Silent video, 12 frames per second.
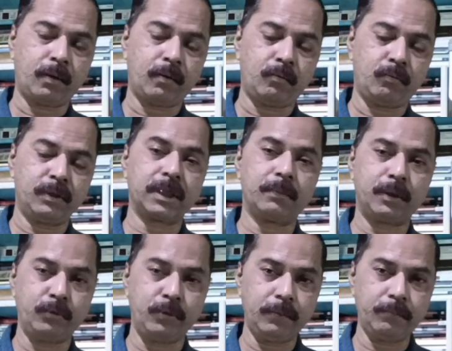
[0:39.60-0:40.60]
we shall be
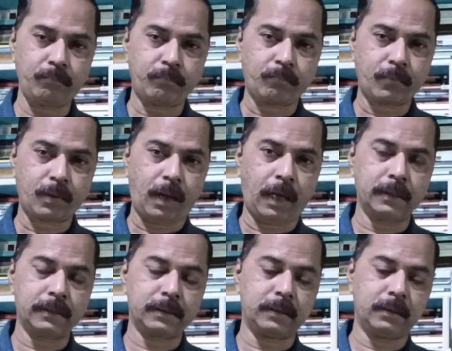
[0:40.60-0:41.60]
doing
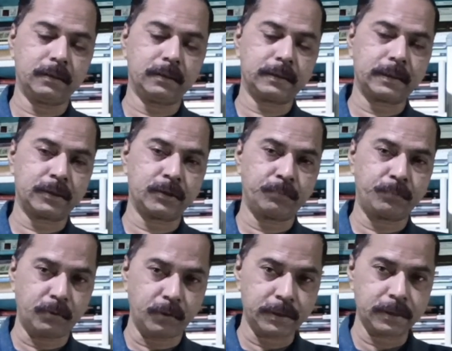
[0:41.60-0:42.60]
as the session
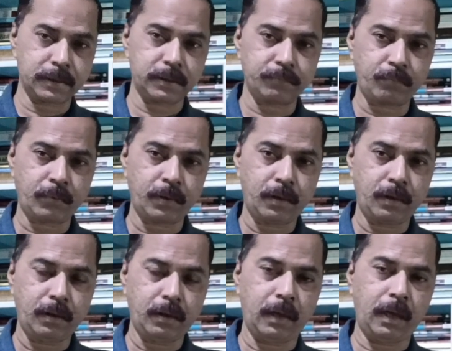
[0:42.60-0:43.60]
progresses,
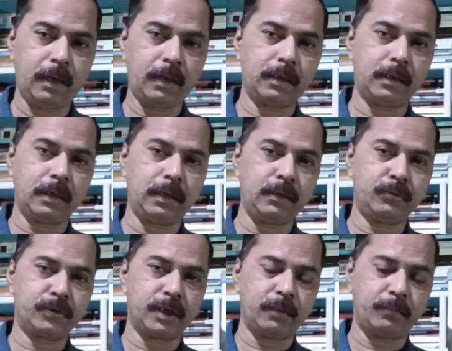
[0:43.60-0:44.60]
and you
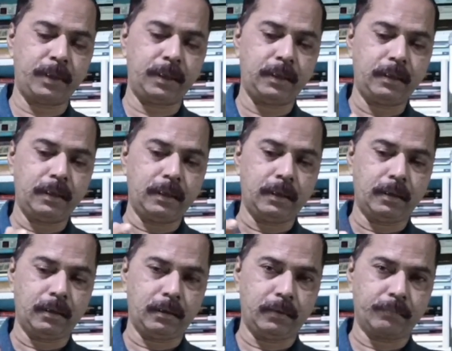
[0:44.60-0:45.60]
shall be
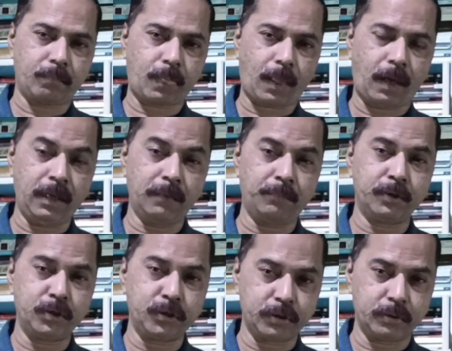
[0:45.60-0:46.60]
in a
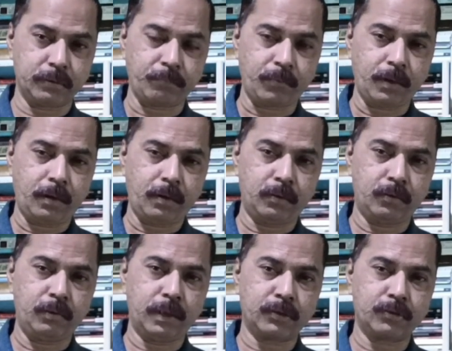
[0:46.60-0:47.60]
position to
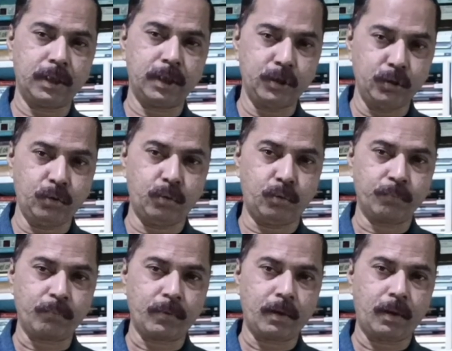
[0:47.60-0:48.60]
actually know
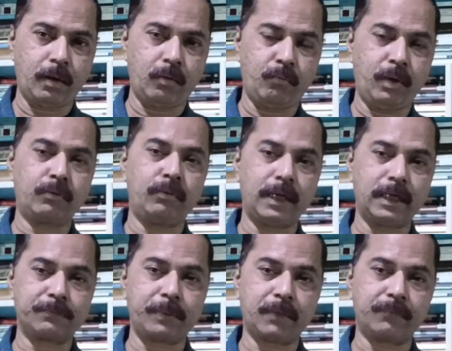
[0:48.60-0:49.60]
what to
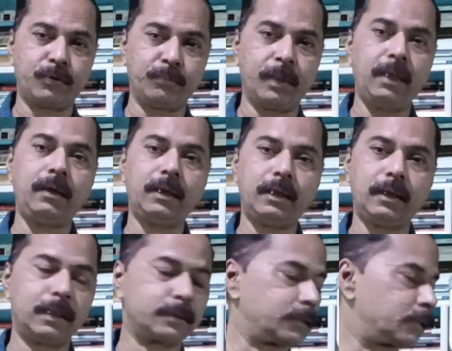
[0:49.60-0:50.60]
expect from my
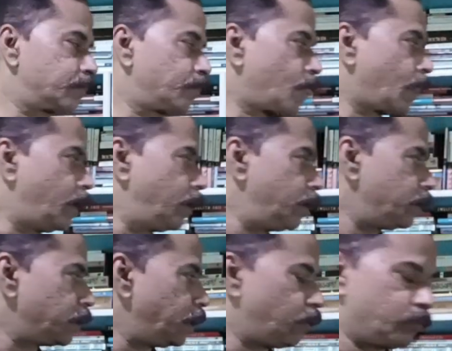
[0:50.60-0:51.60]
classes.
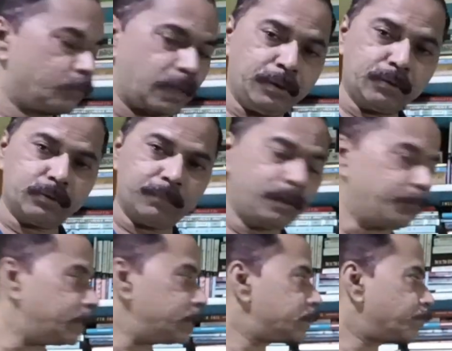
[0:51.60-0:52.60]
Now coming to the
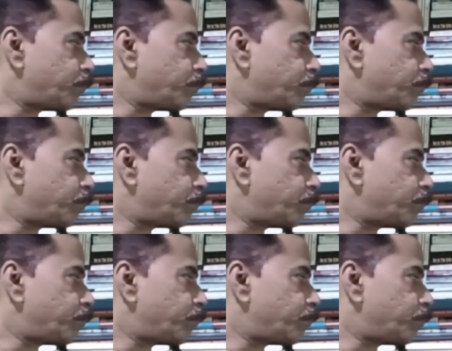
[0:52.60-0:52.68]
papers,